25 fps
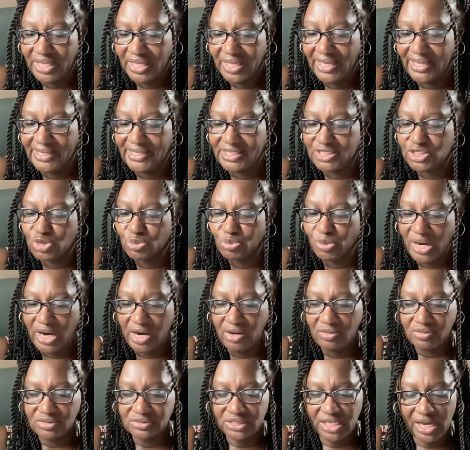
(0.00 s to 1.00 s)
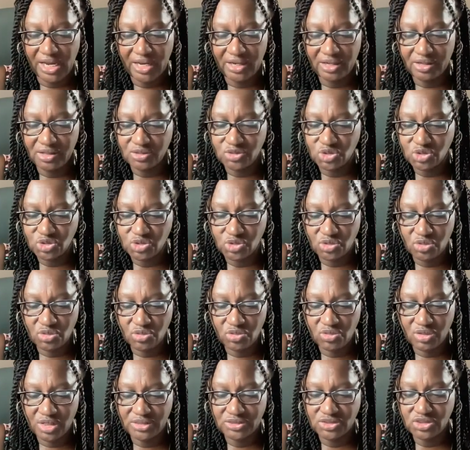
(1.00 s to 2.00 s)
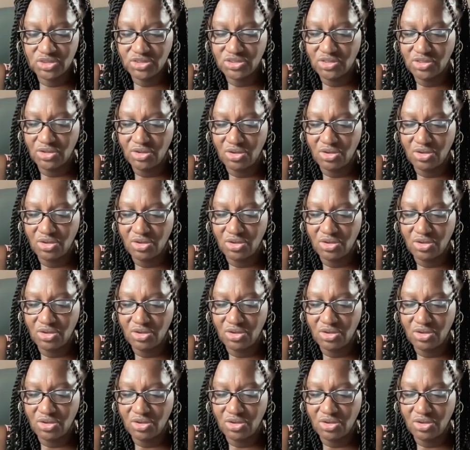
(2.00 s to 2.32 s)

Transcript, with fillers: and it spirals out of control until your